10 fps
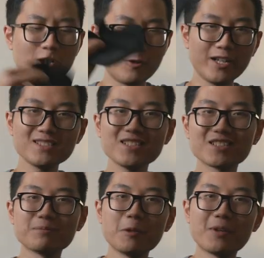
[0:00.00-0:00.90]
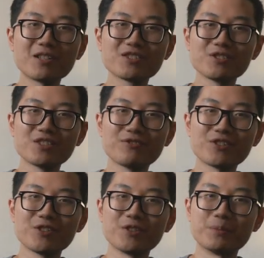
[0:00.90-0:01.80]
Why is this small part so
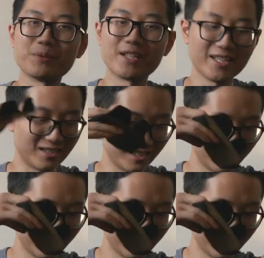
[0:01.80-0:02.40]
difficult to put in?